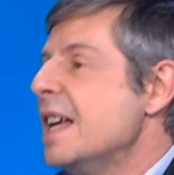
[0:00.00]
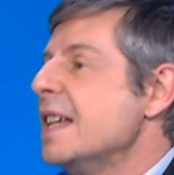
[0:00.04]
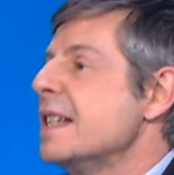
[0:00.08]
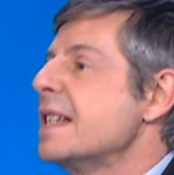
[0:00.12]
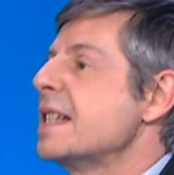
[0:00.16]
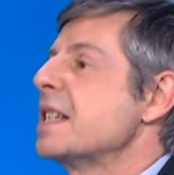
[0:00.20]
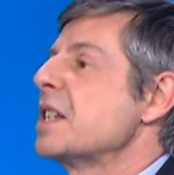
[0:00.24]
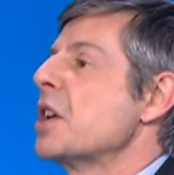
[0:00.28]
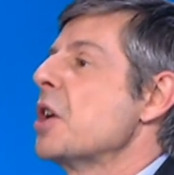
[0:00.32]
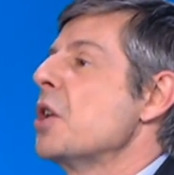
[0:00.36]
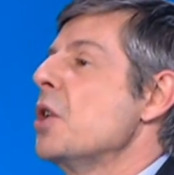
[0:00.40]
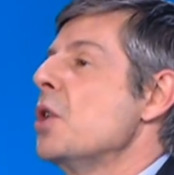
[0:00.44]

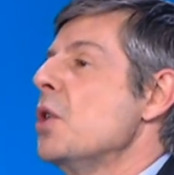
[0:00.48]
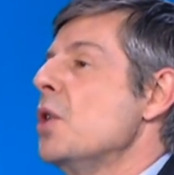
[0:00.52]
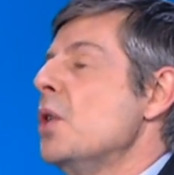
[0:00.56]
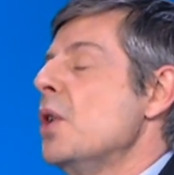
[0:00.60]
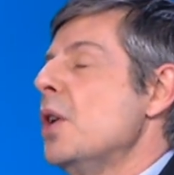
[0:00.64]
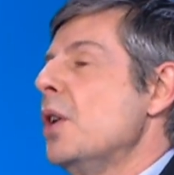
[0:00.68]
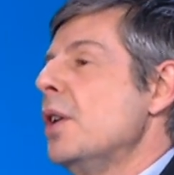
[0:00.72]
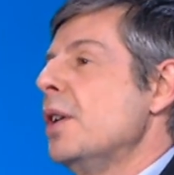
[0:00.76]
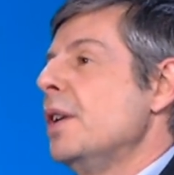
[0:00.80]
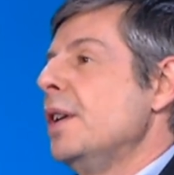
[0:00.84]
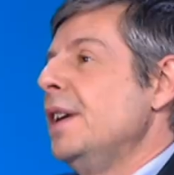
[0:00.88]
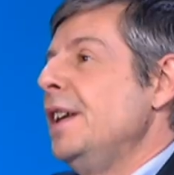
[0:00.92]
So
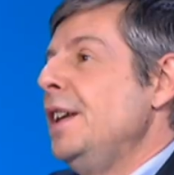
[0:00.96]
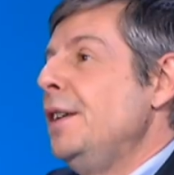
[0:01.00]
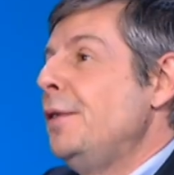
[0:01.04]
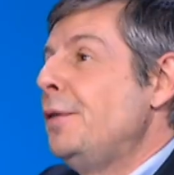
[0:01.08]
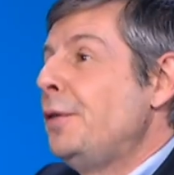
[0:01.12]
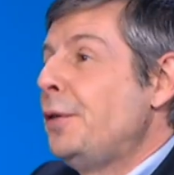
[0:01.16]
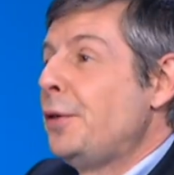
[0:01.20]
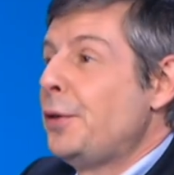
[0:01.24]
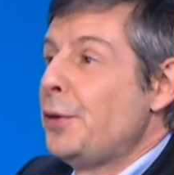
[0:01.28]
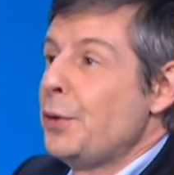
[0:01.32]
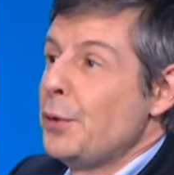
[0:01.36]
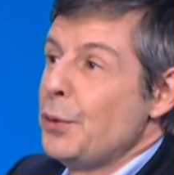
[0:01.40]

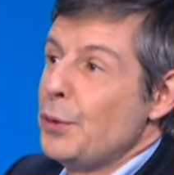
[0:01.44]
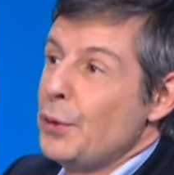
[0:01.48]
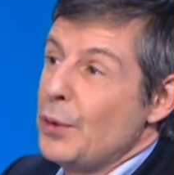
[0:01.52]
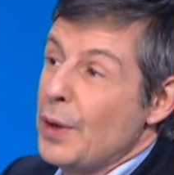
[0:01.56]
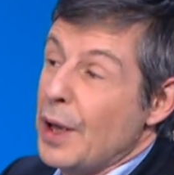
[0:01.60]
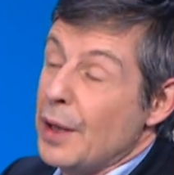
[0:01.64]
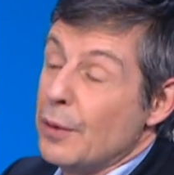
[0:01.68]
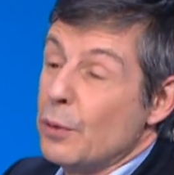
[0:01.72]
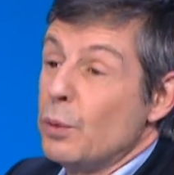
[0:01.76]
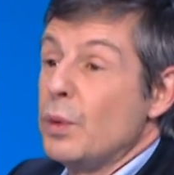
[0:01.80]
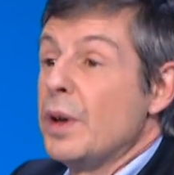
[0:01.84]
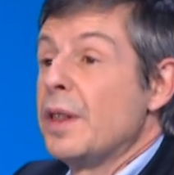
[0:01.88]
if you,
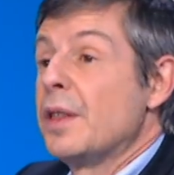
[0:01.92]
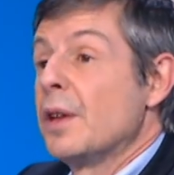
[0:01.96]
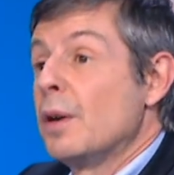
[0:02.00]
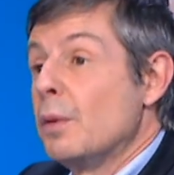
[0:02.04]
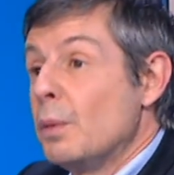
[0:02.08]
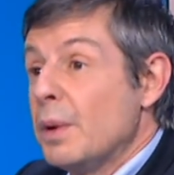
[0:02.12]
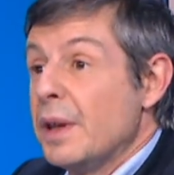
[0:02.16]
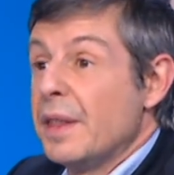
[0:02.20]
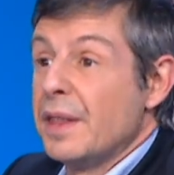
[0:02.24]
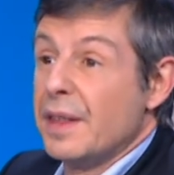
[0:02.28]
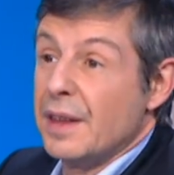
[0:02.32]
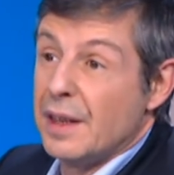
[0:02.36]
and with
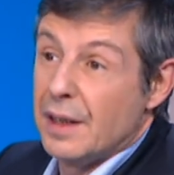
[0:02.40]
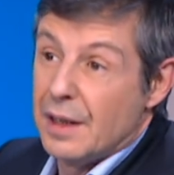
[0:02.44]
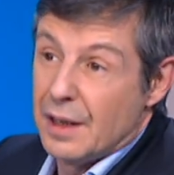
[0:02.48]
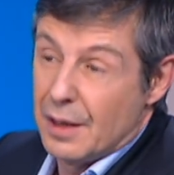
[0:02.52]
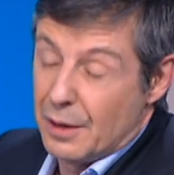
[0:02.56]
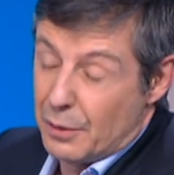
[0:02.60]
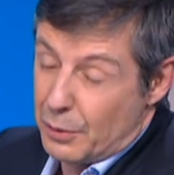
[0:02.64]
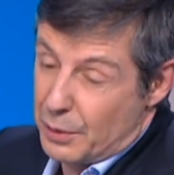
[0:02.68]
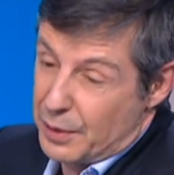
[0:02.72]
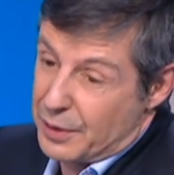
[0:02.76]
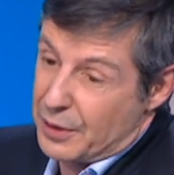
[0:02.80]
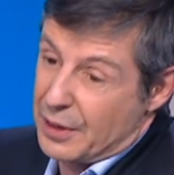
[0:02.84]

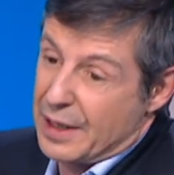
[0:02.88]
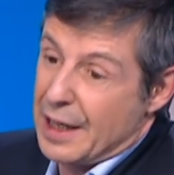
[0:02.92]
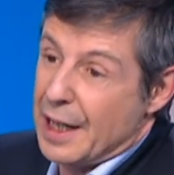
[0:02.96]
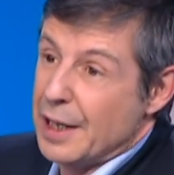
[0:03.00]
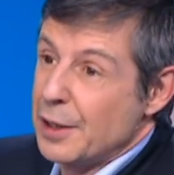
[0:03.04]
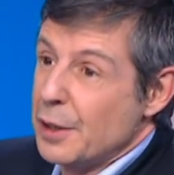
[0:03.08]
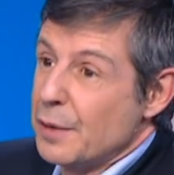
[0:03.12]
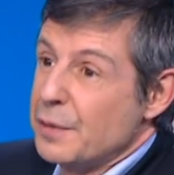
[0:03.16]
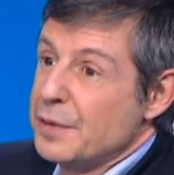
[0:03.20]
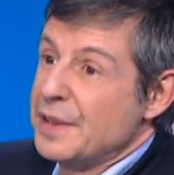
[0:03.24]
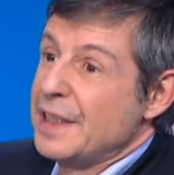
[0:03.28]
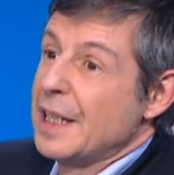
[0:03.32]
the
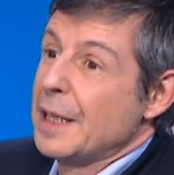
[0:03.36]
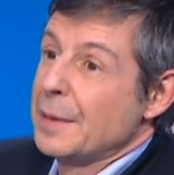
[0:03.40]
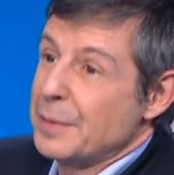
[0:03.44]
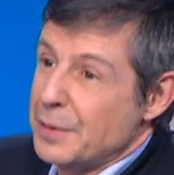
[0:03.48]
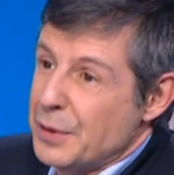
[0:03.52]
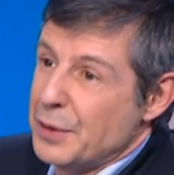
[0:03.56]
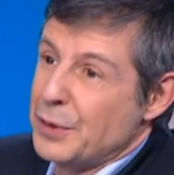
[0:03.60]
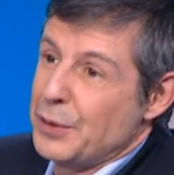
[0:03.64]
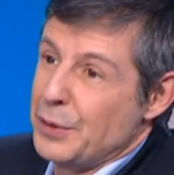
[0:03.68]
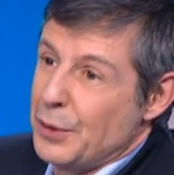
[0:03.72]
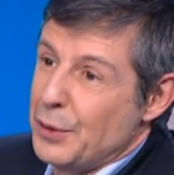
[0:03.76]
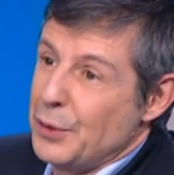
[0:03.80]
kind of
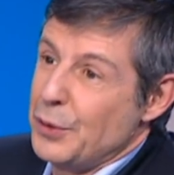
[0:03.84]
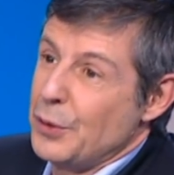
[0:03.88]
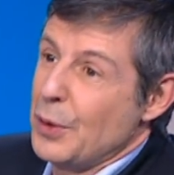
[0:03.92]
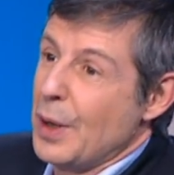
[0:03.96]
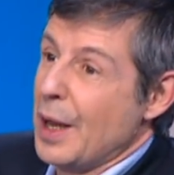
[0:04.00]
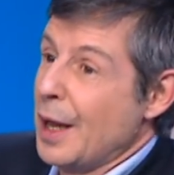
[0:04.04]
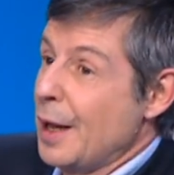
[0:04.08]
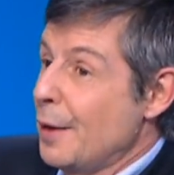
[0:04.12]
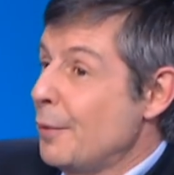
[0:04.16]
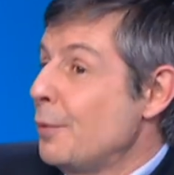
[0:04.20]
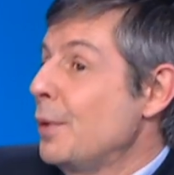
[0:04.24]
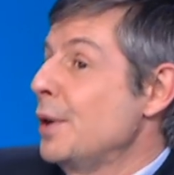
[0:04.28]
debt you
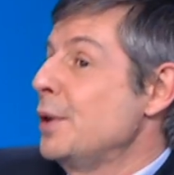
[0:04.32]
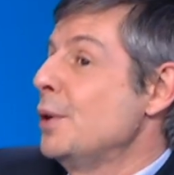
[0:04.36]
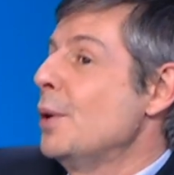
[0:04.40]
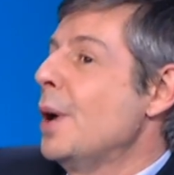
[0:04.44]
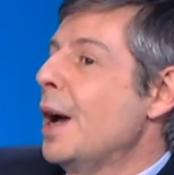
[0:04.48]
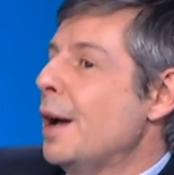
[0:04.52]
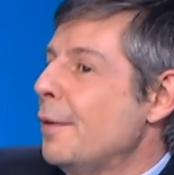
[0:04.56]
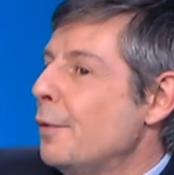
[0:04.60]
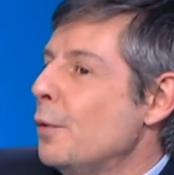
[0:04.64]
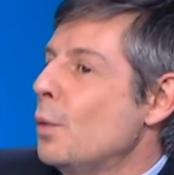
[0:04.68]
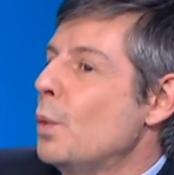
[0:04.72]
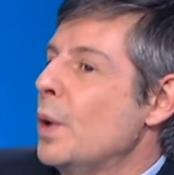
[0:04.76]
have when
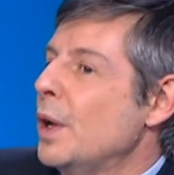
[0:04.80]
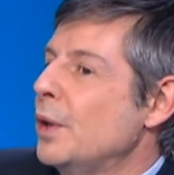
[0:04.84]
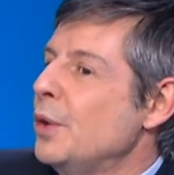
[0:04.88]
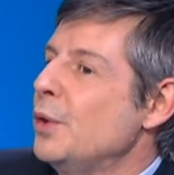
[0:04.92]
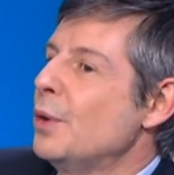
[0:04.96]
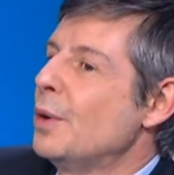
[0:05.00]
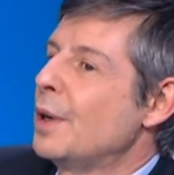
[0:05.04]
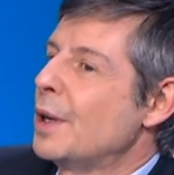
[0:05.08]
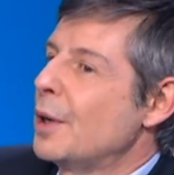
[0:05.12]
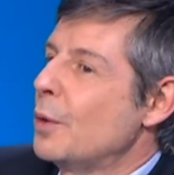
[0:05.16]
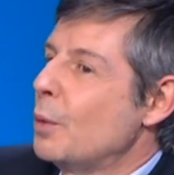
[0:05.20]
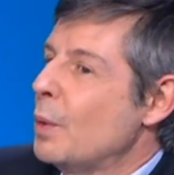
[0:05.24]

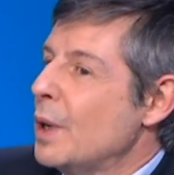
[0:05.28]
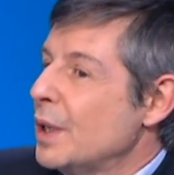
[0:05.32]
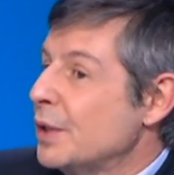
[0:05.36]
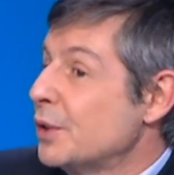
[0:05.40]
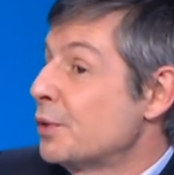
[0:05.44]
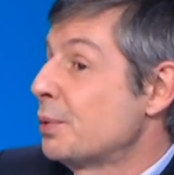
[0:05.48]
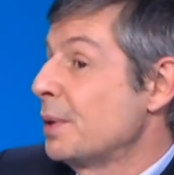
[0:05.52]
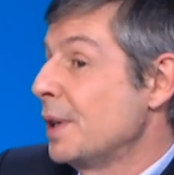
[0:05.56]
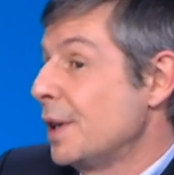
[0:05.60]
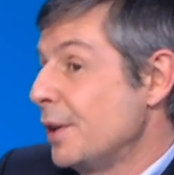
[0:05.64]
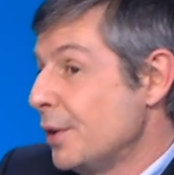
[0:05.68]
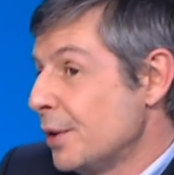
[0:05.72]
you are a $1
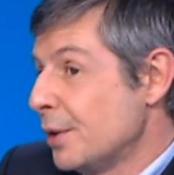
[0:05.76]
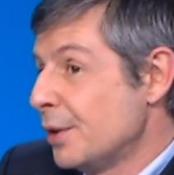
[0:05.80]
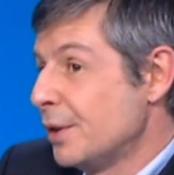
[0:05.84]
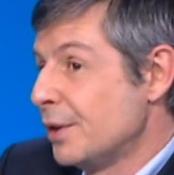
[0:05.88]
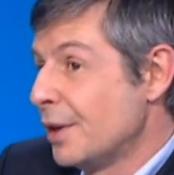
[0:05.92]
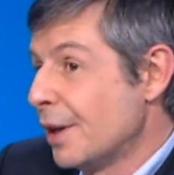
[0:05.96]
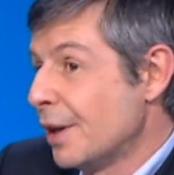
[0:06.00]
trillion